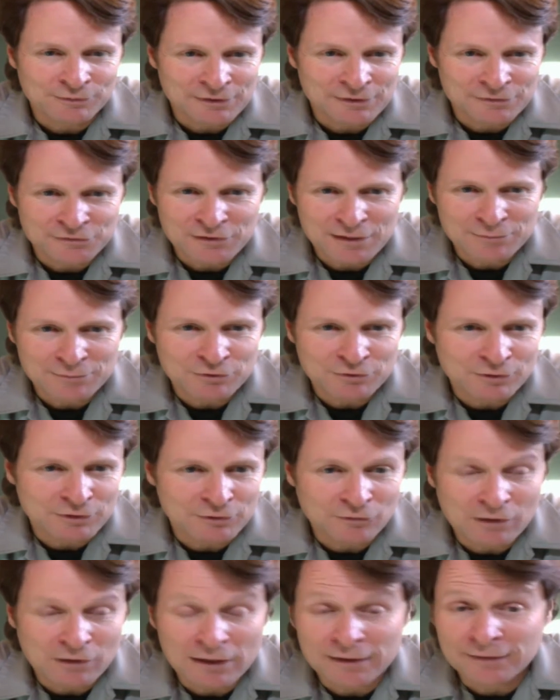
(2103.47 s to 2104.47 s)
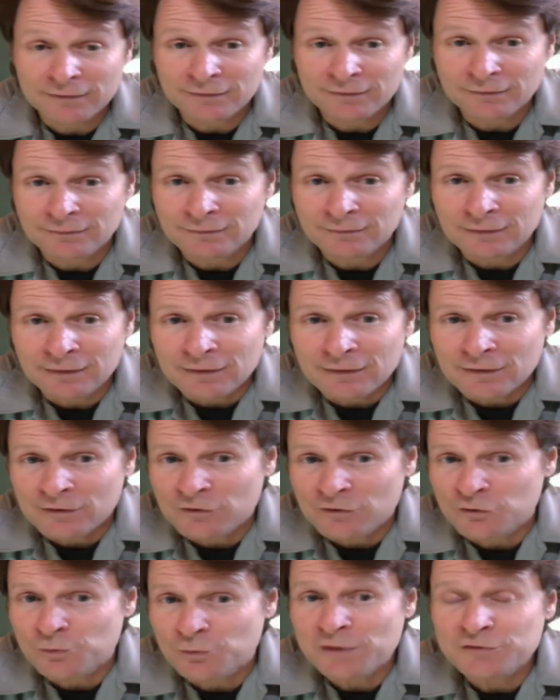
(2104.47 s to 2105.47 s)
That's absolutely right. And
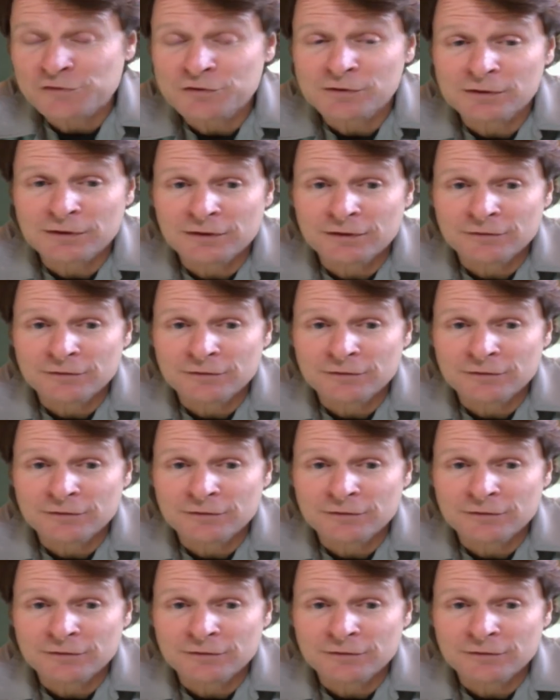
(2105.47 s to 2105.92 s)
especially